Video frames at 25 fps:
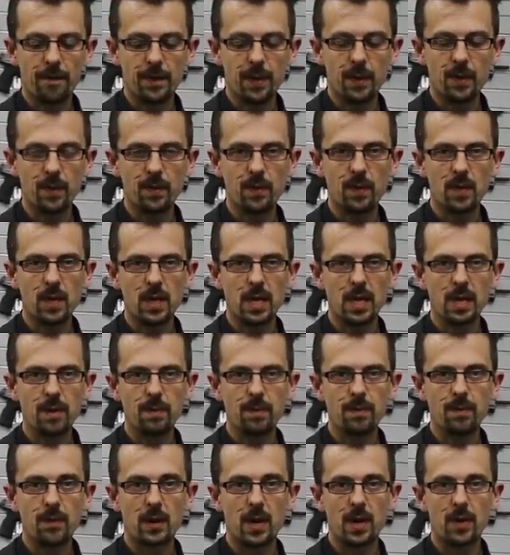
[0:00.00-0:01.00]
few of
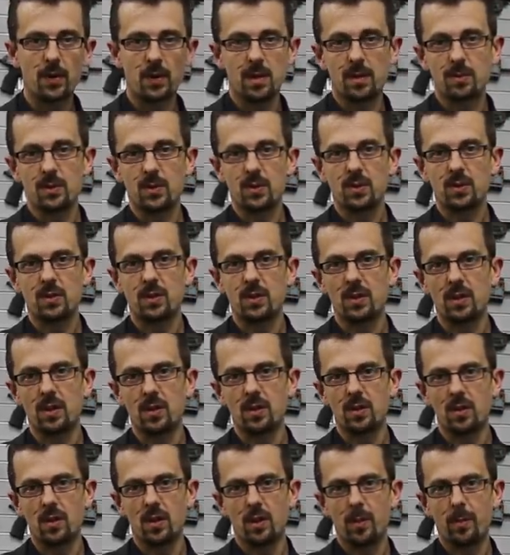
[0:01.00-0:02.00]
the firearms
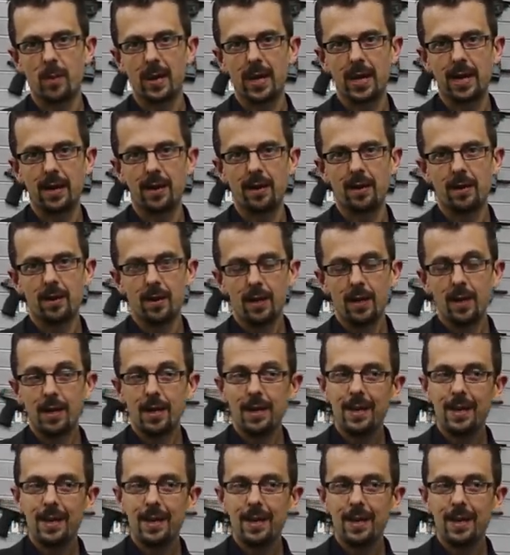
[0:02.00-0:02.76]
that appear